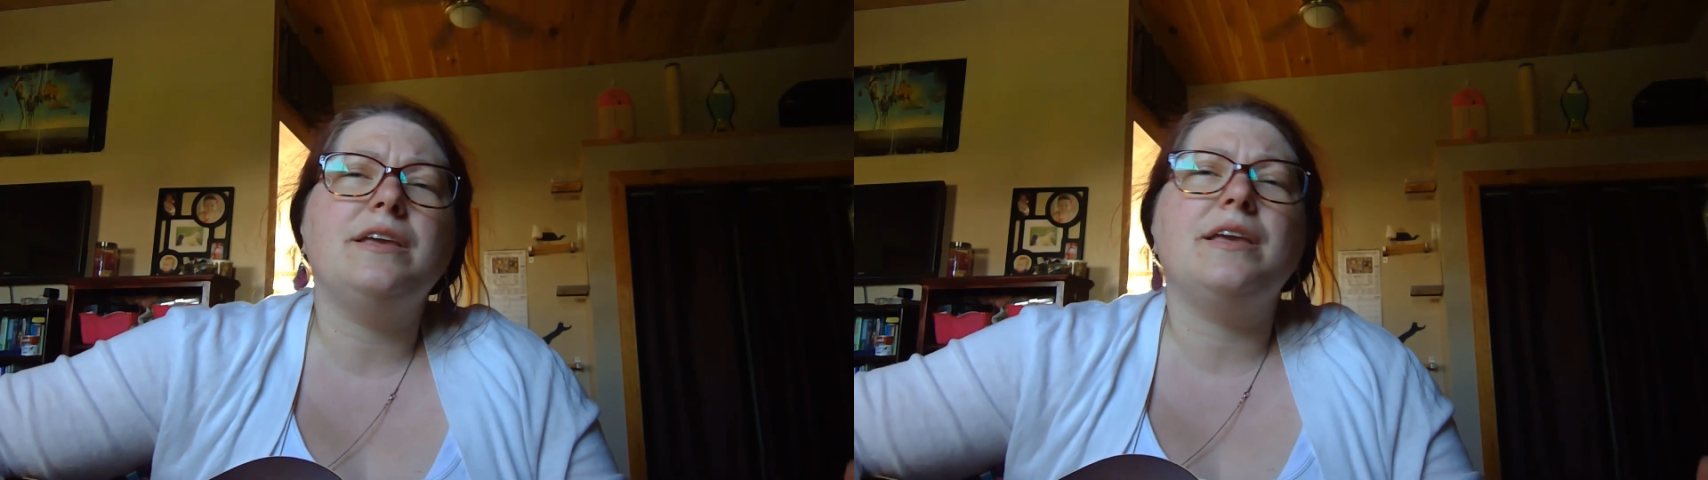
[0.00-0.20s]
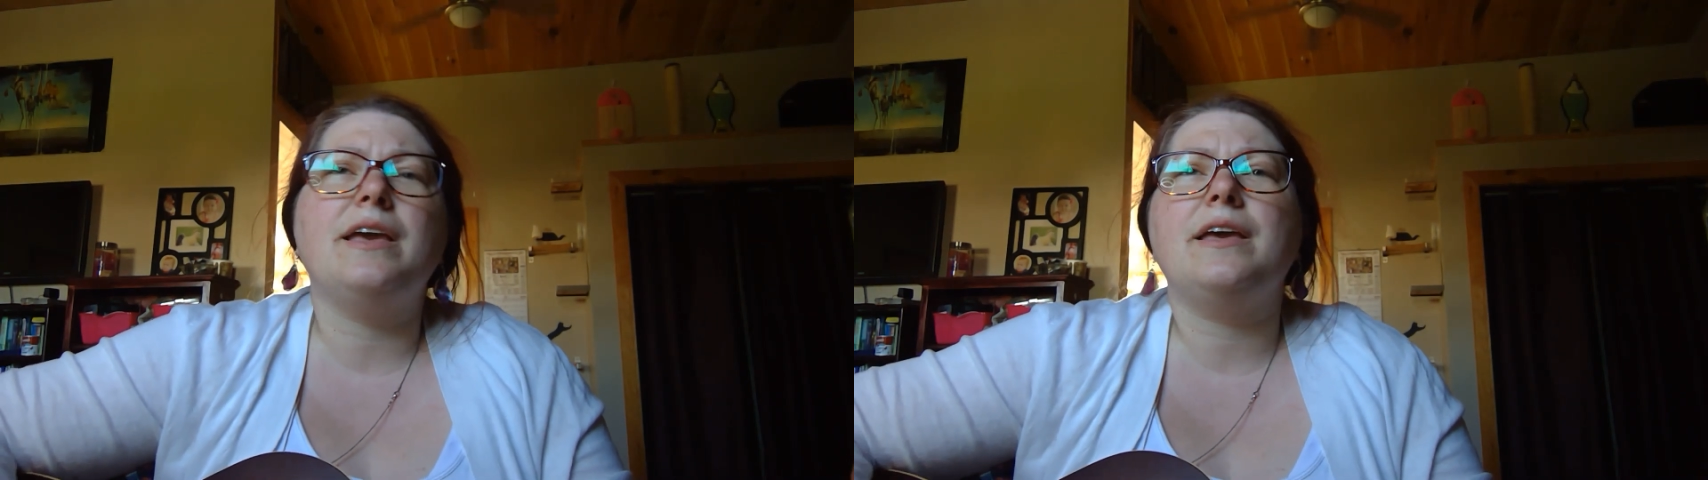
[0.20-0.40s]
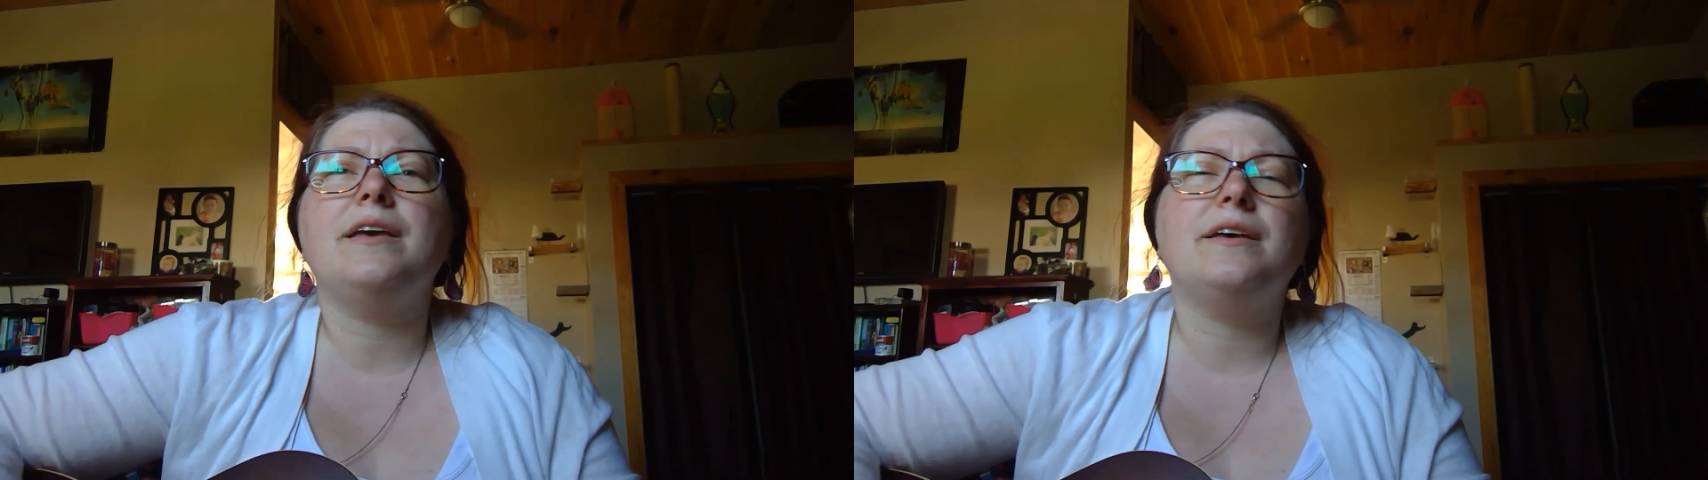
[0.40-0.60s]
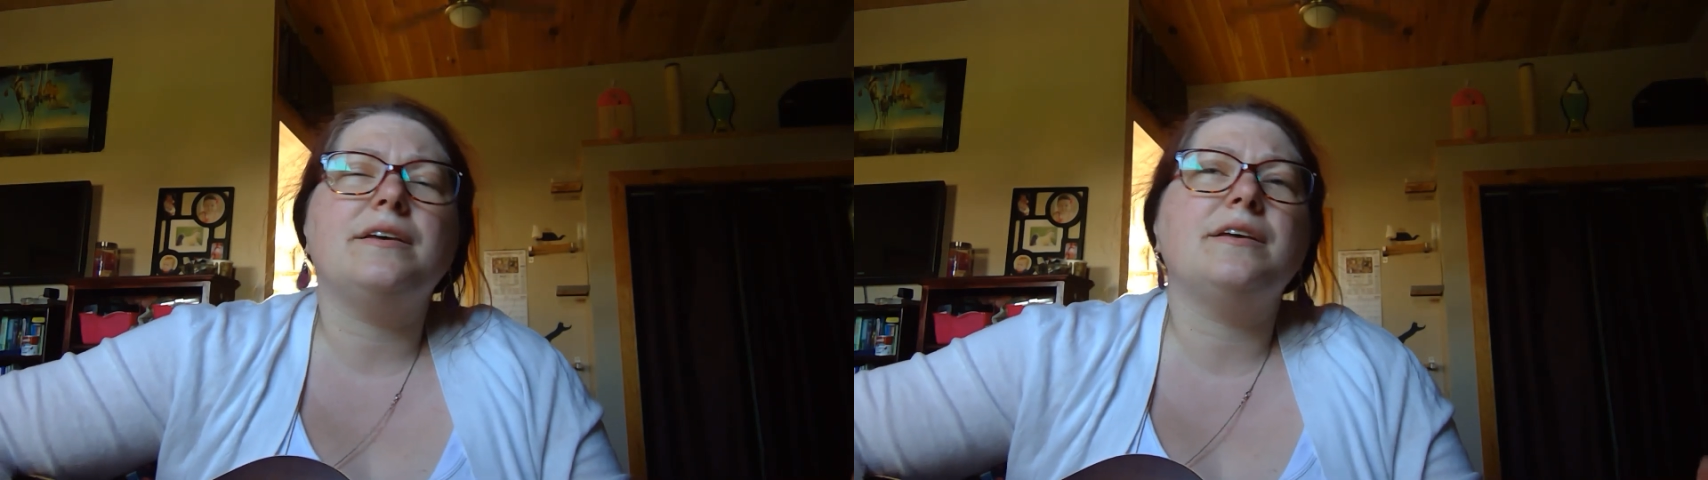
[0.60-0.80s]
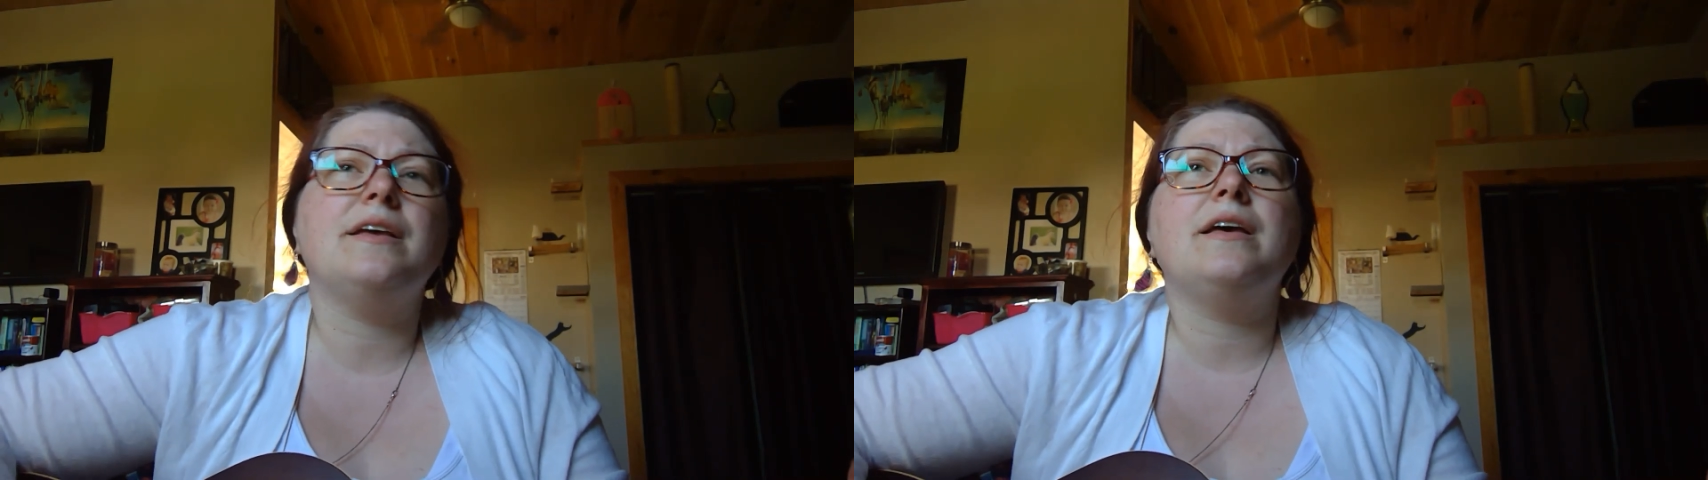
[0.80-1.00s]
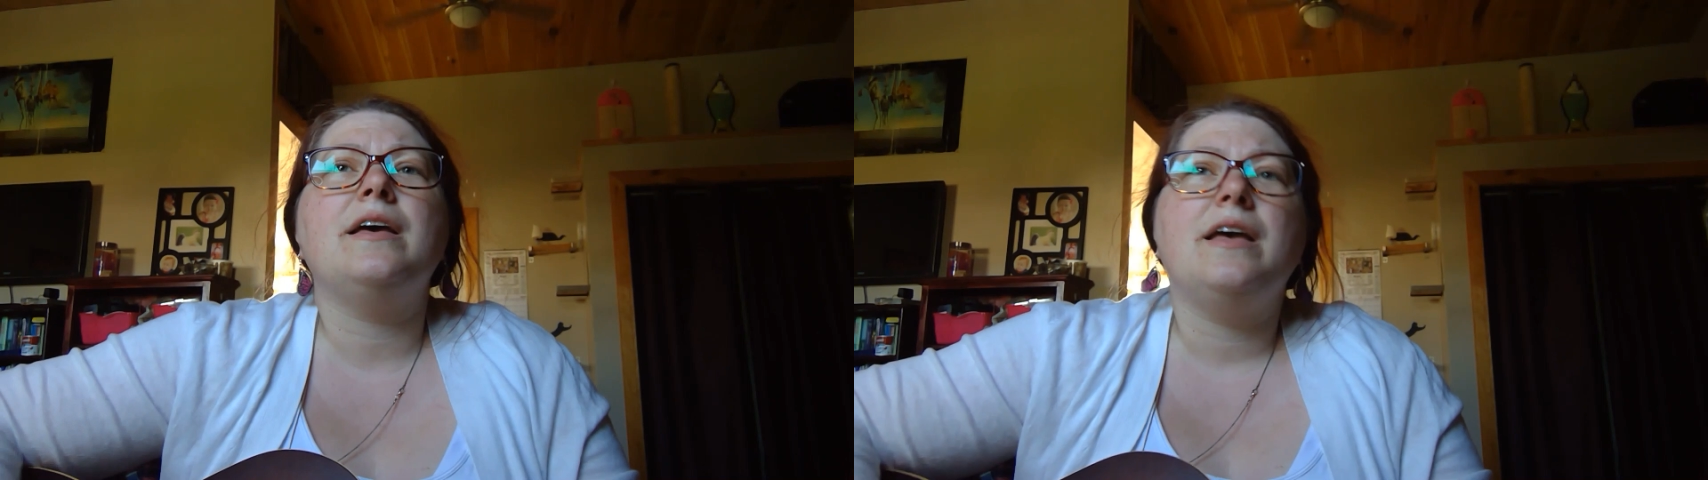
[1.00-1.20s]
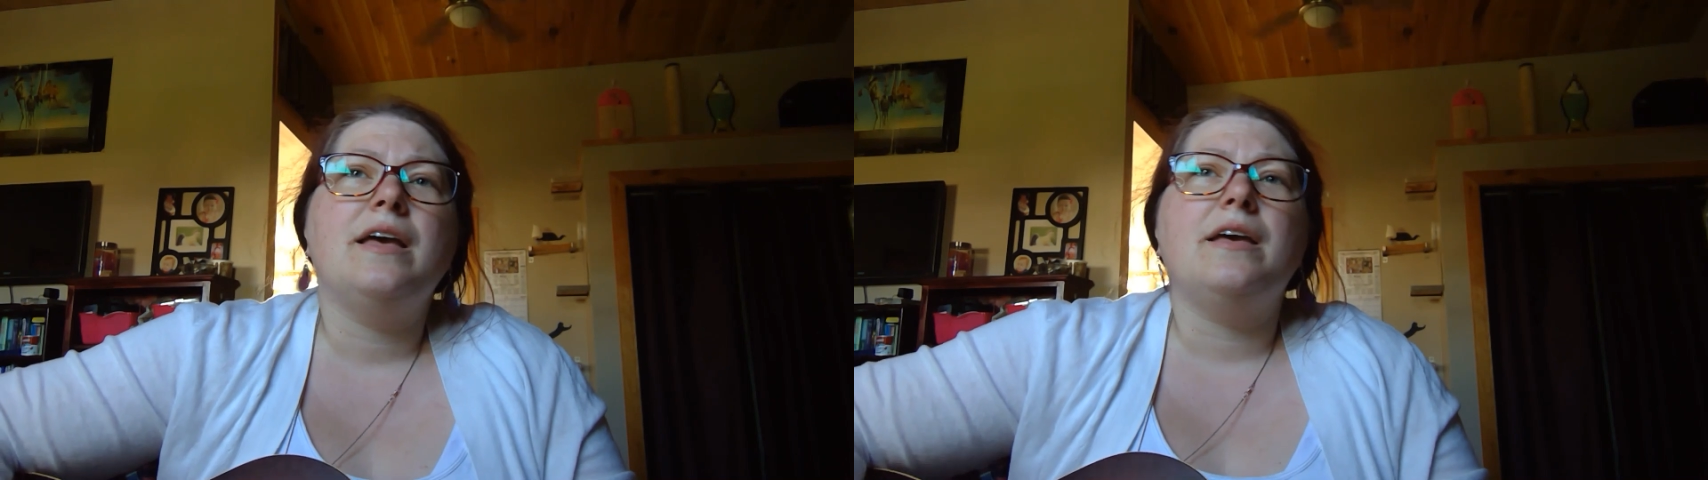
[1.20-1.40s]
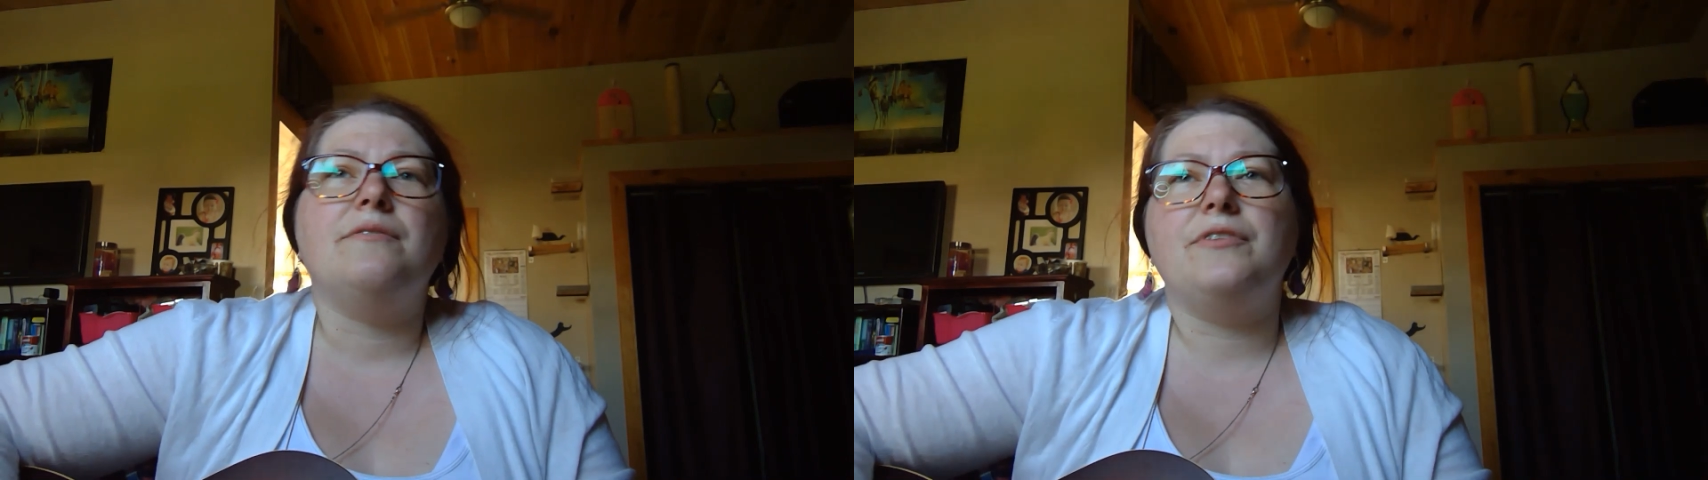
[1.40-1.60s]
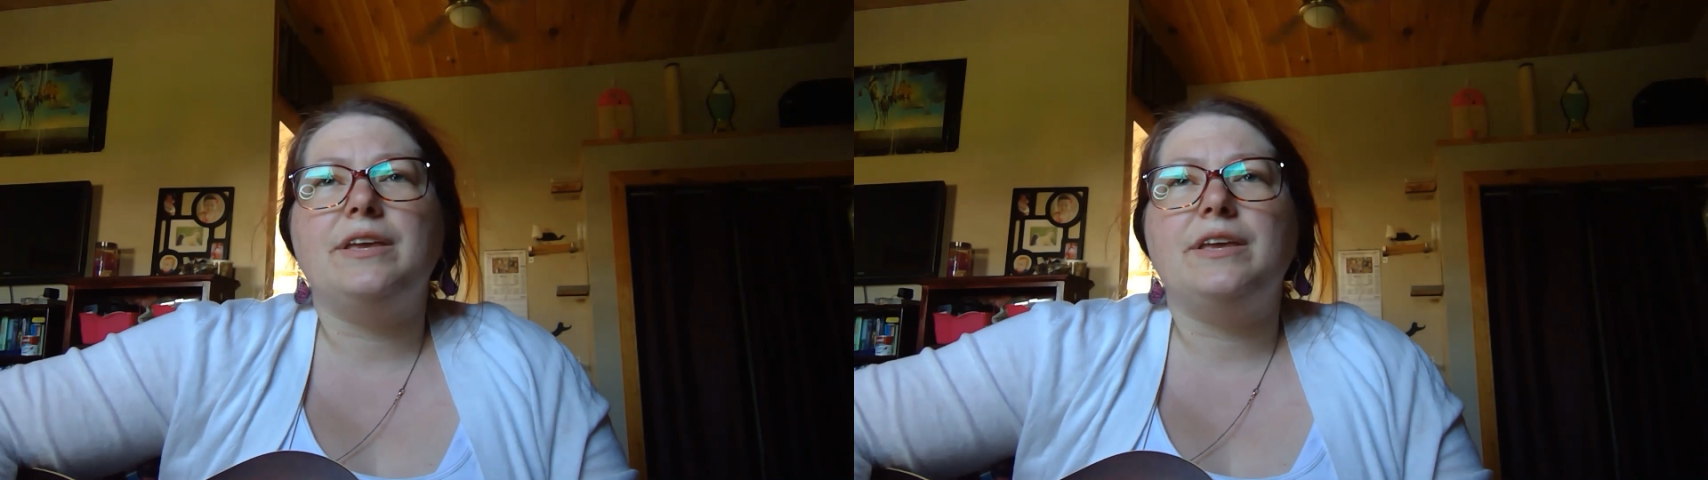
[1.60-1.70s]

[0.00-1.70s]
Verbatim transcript: Yeah, and